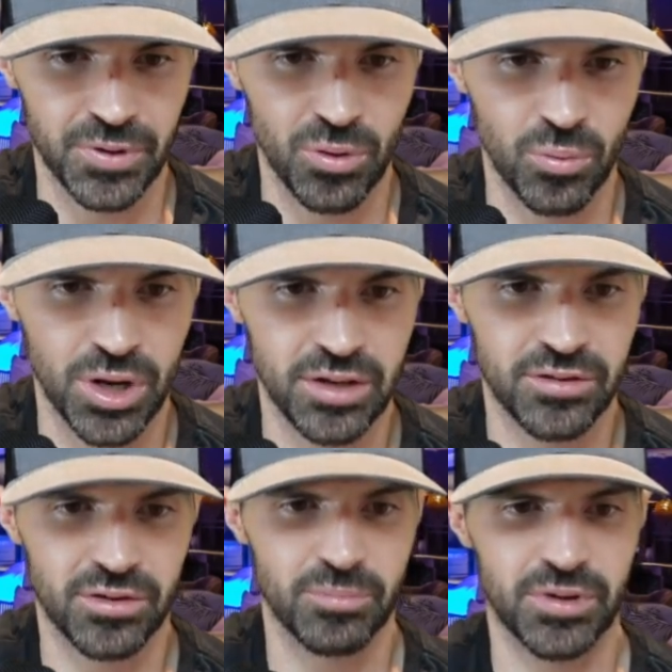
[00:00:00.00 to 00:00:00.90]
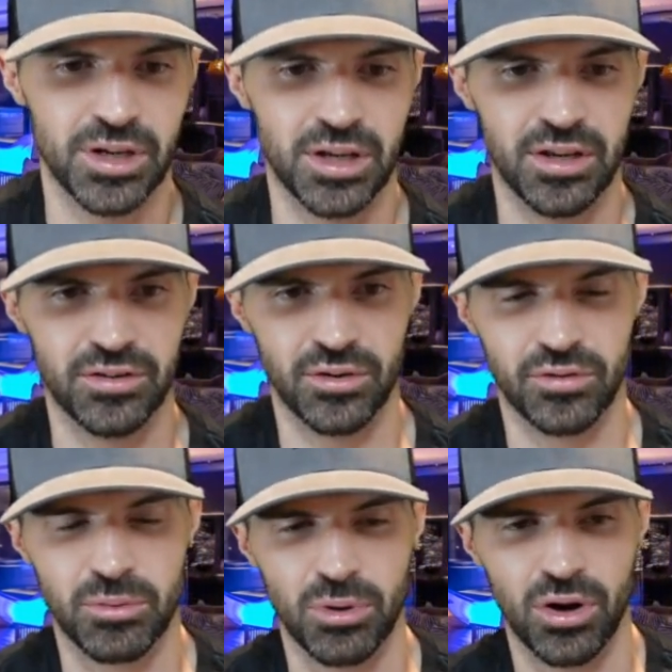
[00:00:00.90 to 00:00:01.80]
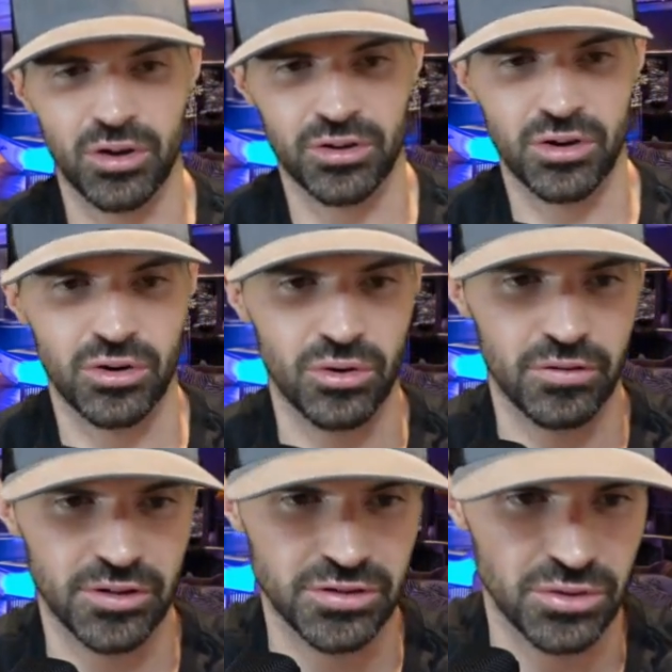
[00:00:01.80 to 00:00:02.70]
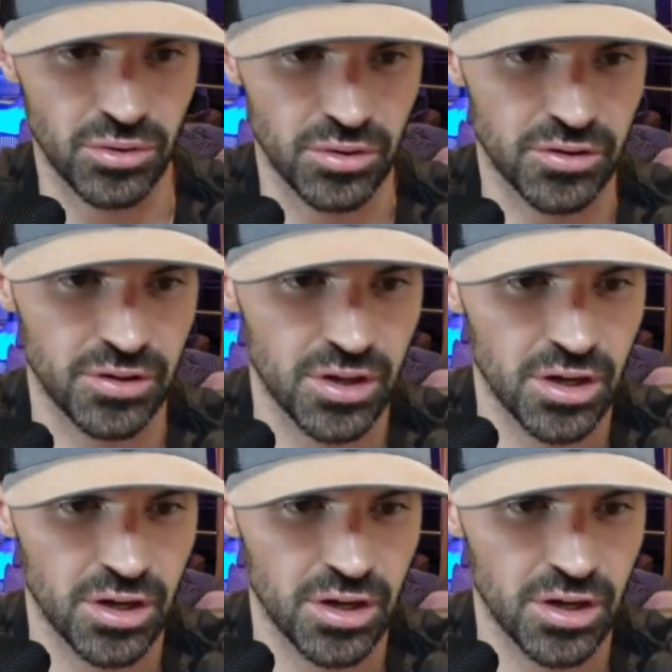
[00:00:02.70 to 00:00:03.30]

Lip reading: when something is overbought or oversold.